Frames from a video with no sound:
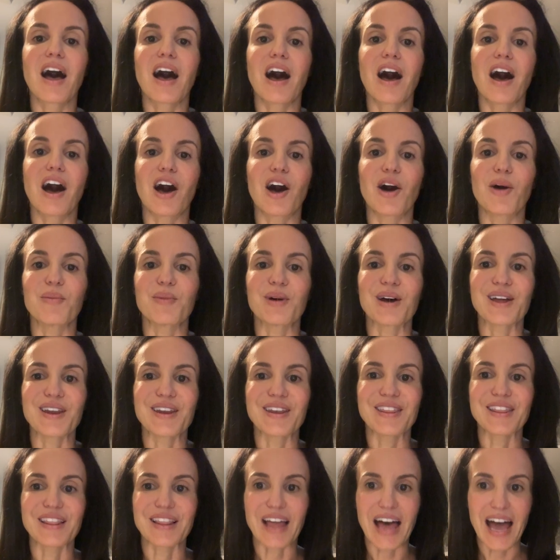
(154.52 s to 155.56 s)

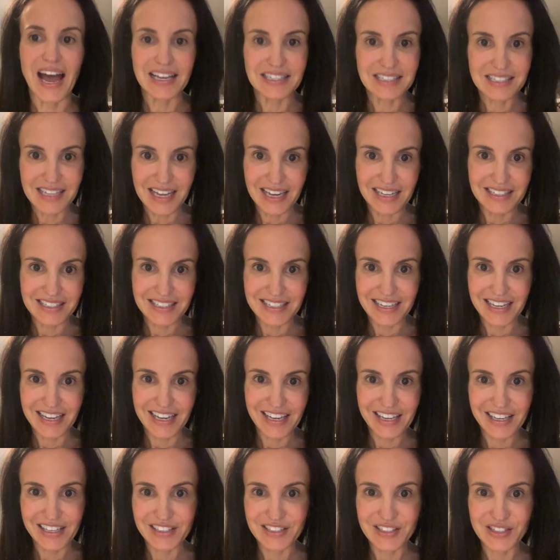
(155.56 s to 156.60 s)
And last
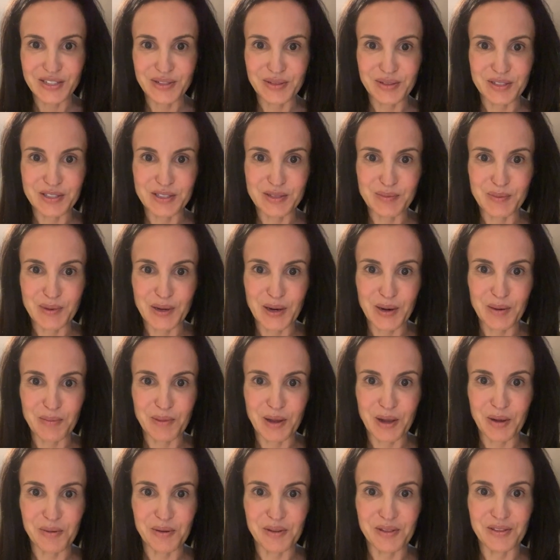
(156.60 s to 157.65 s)
idea is to
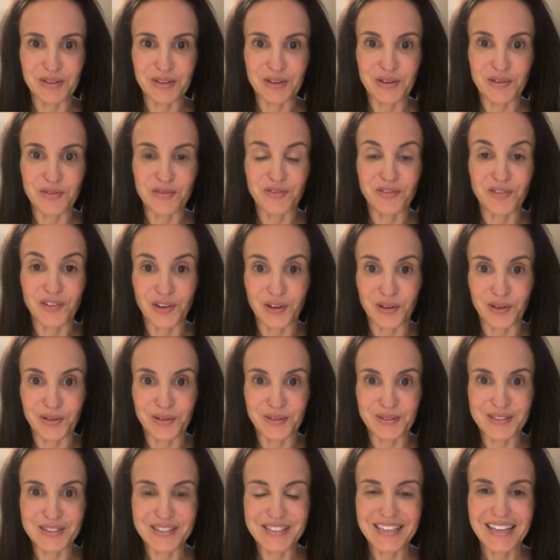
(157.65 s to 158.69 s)
experiment with new
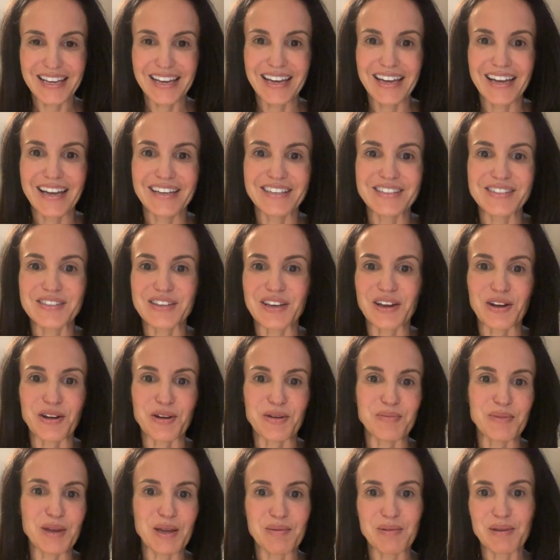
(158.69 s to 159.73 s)
foods.
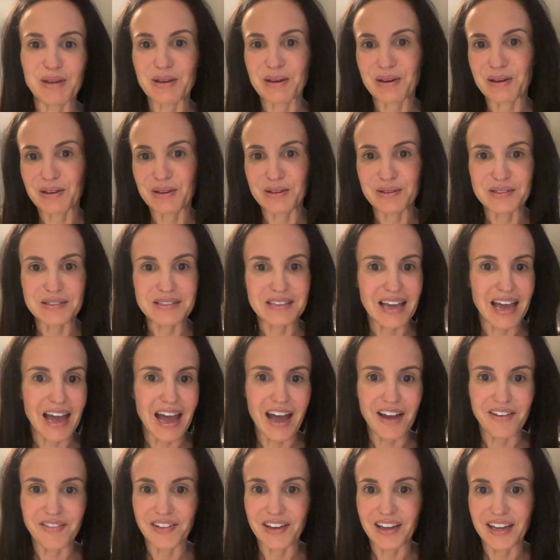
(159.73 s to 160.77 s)
So maybe you're used to
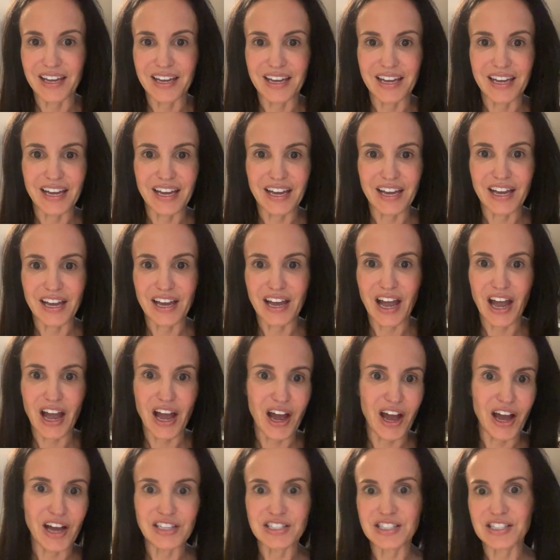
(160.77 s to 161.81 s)
having
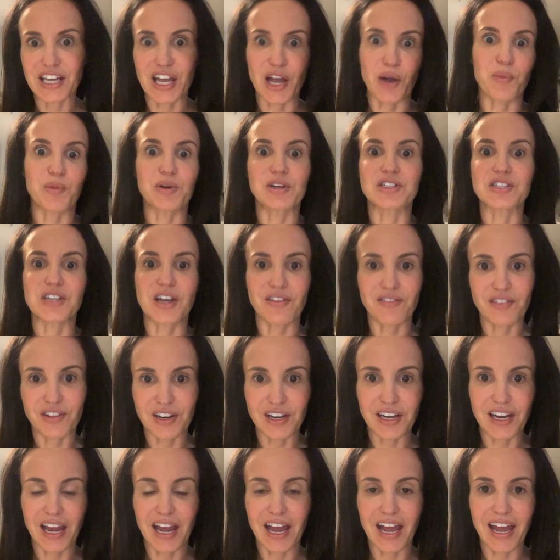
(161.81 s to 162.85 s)
a sandwich every
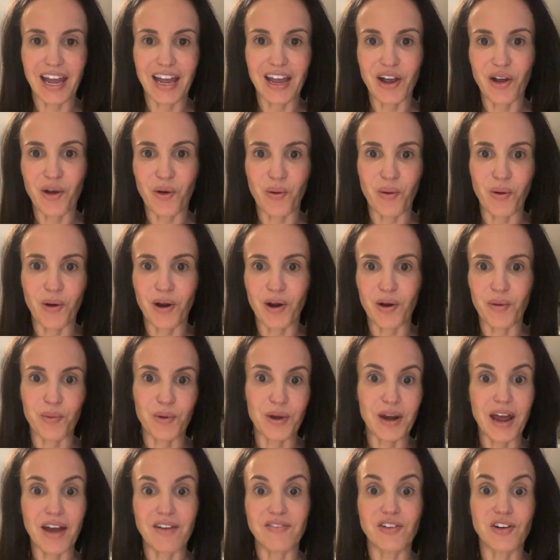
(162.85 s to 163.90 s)
day or
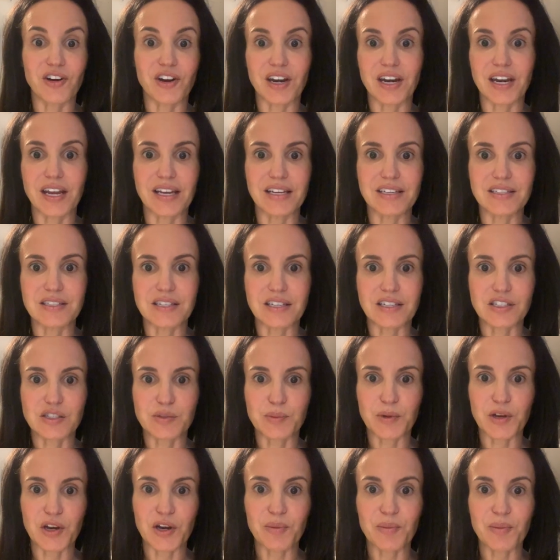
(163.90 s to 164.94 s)
whatever it is.
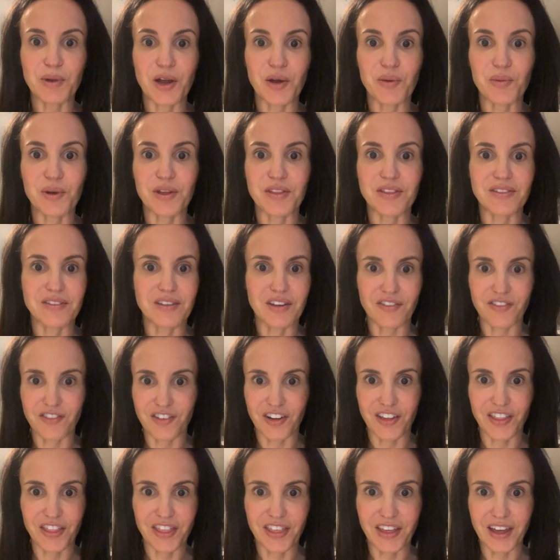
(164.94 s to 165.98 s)
Experiment with
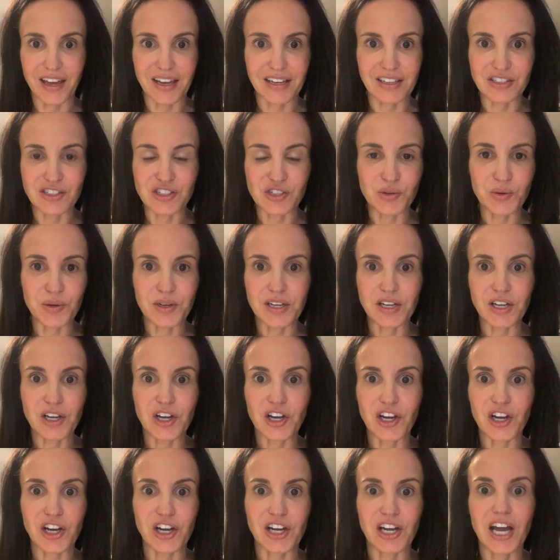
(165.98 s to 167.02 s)
different things. You can
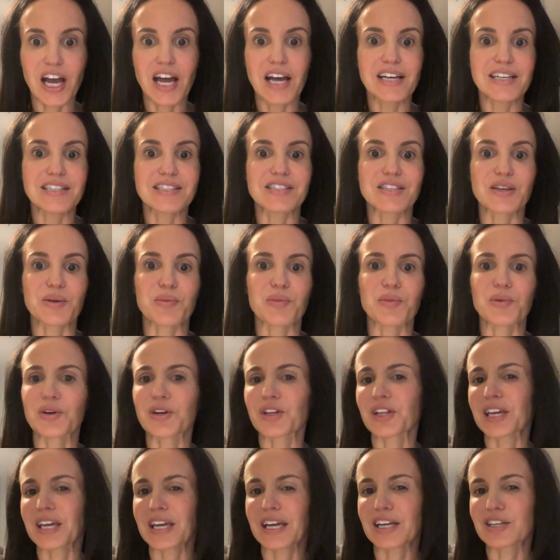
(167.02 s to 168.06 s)
cook some
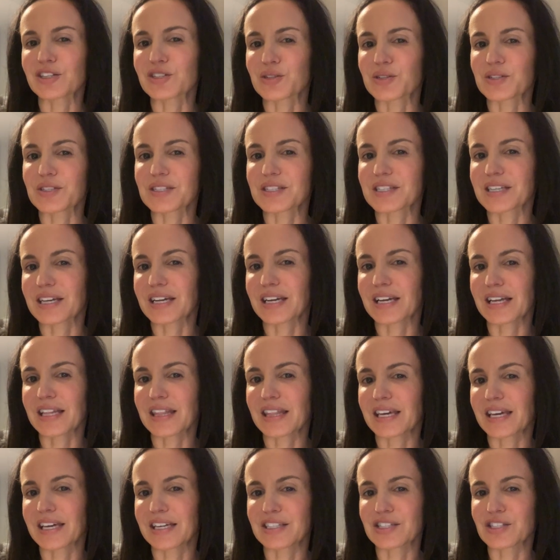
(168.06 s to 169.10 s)
really interesting
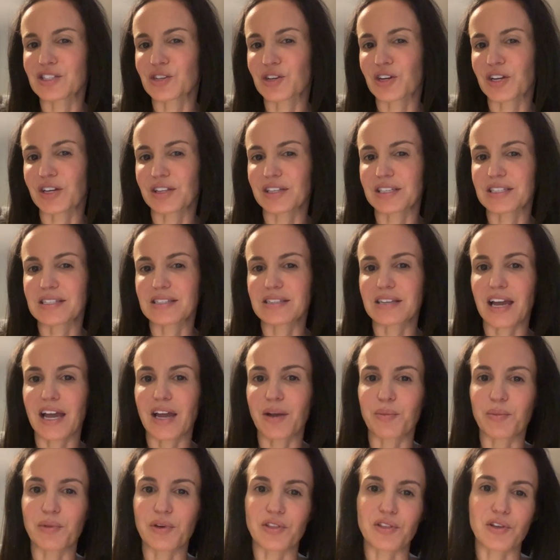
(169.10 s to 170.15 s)
things during this
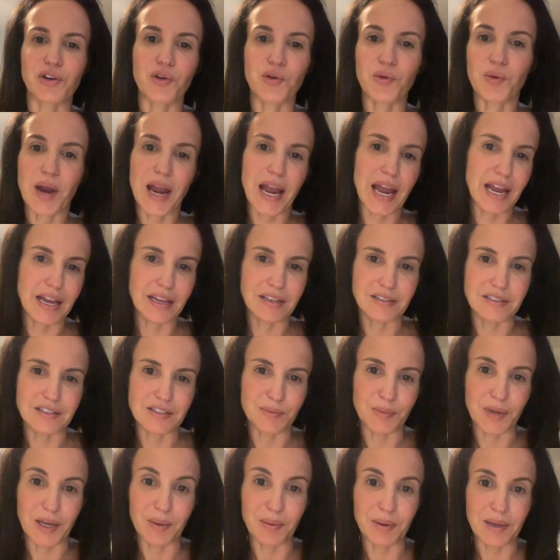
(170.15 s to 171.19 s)
time with grains,
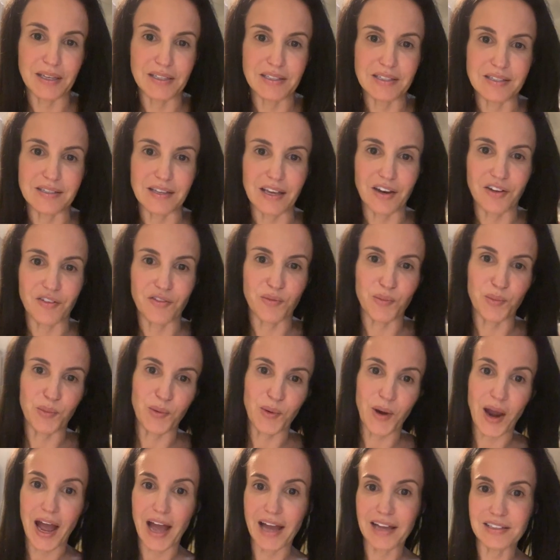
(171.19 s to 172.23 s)
maybe instead of
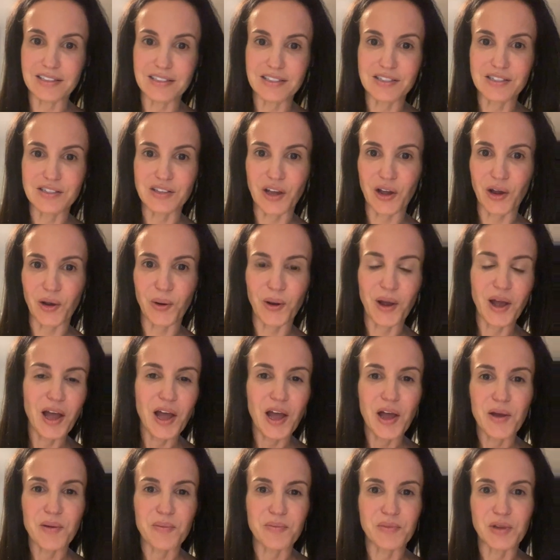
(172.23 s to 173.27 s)
bread. So,
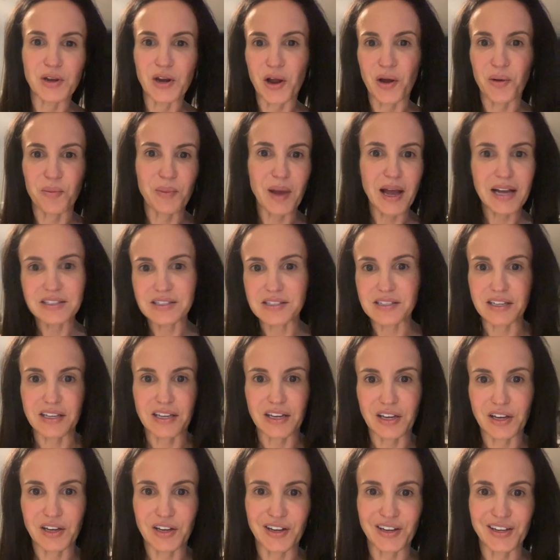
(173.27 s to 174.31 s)

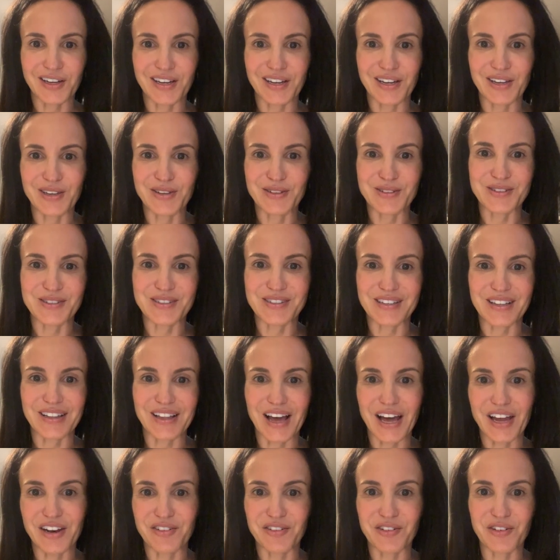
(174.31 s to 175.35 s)
Mexican cooking uses a
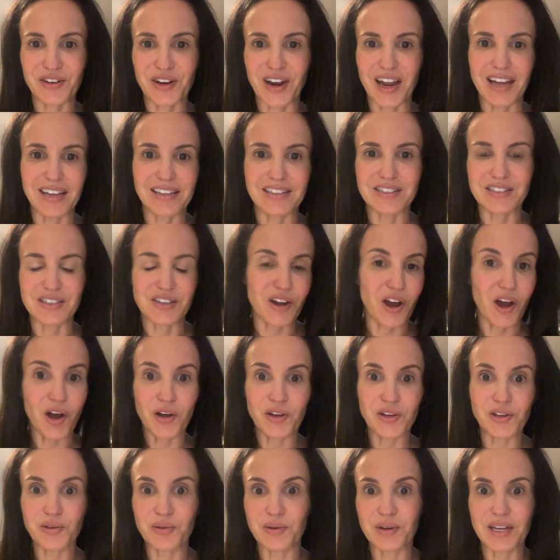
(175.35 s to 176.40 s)
lot of grains, and all
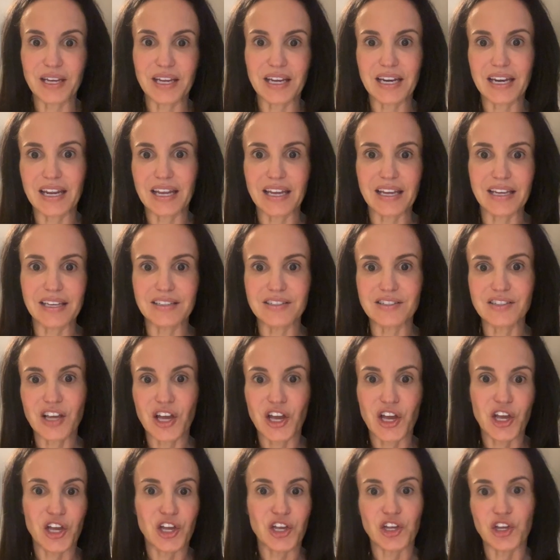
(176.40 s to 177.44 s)
you need is
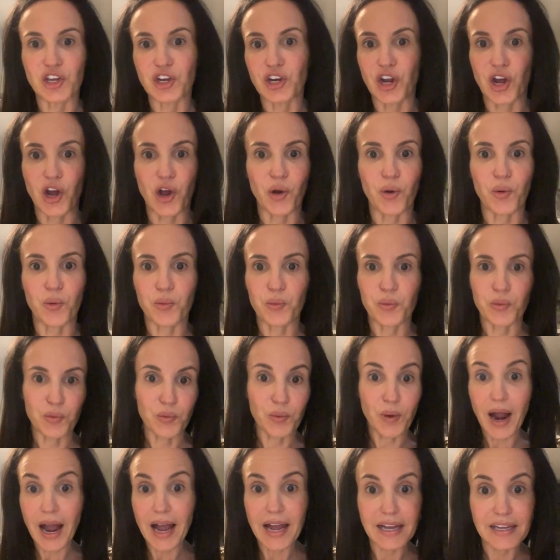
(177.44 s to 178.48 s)

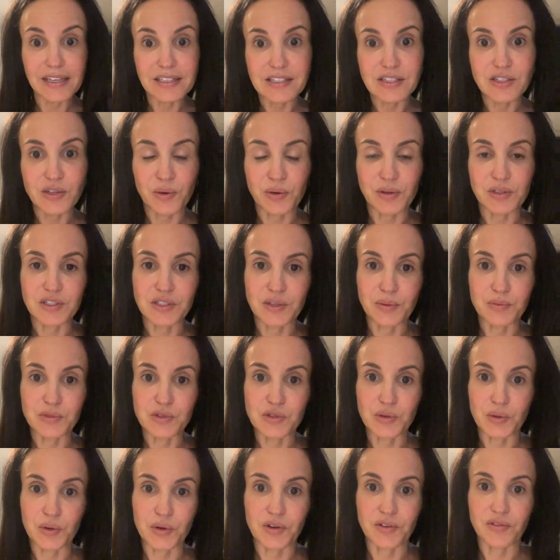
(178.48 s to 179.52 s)
rice or some
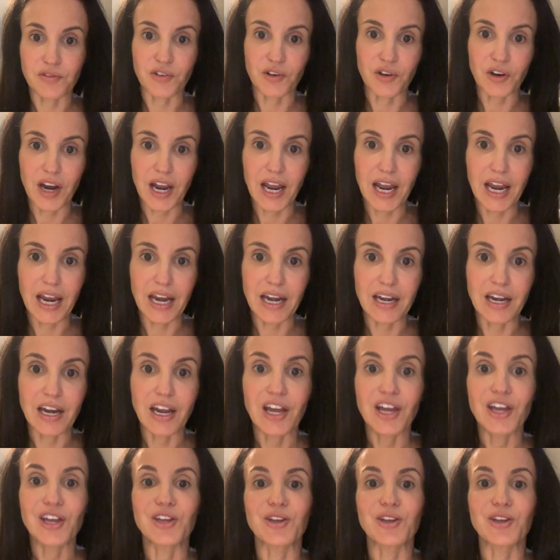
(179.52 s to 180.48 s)
sort of grain.